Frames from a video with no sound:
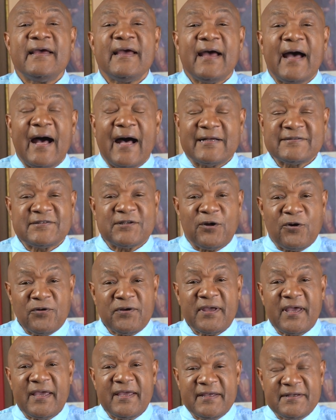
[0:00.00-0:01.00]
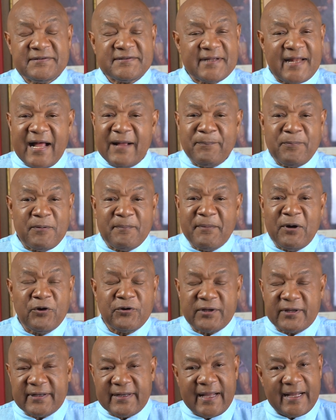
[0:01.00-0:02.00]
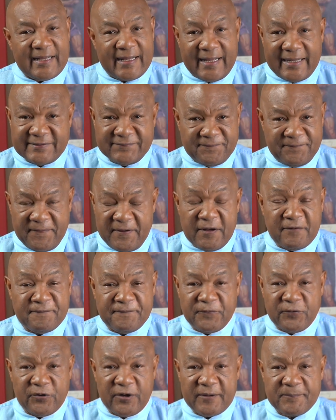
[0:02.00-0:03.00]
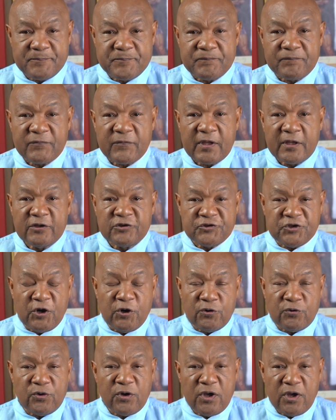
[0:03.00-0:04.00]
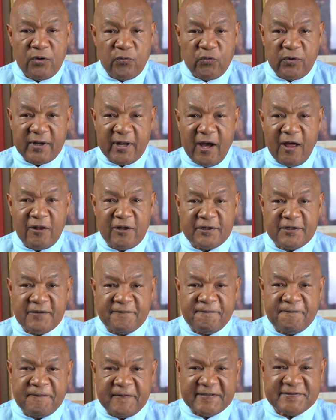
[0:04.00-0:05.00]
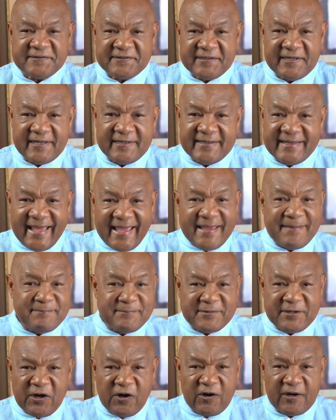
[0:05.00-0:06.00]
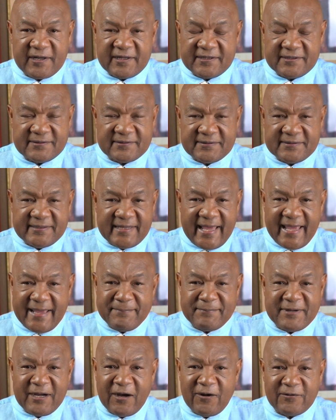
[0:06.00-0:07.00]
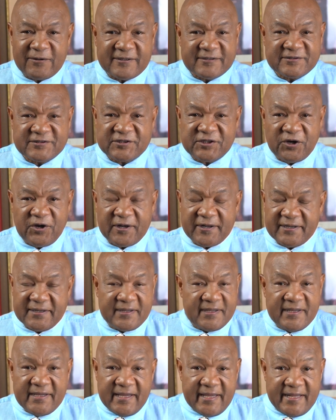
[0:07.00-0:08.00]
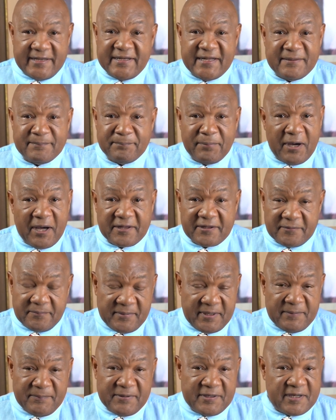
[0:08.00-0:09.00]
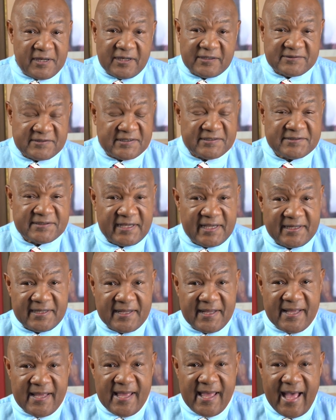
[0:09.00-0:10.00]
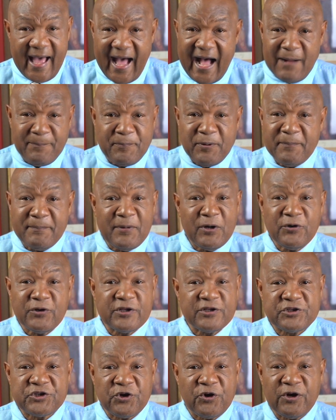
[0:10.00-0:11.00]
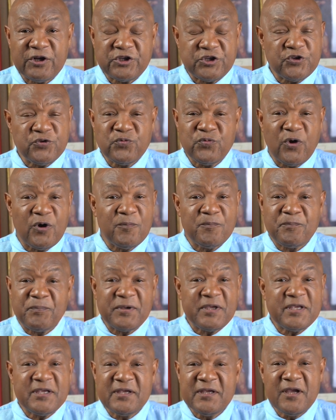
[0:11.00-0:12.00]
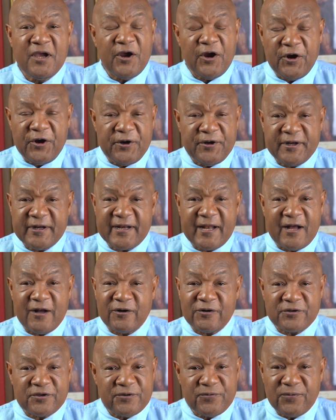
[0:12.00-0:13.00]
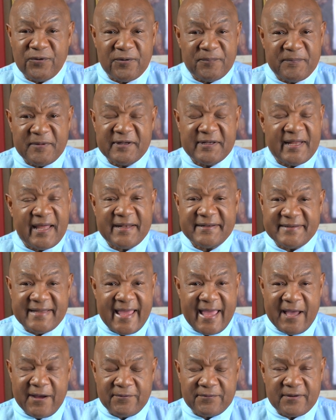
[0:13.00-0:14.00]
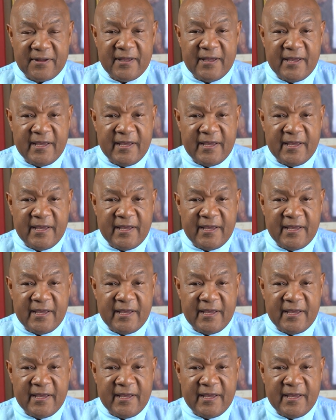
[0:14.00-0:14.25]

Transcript: I said, "Okay." He said, "I'll promote it," and I fell for it. So when all of the fussing and name calling started, it didn't bother me, because he said, "I'll promote it, George. You won't be hurt at all. You won't be let down."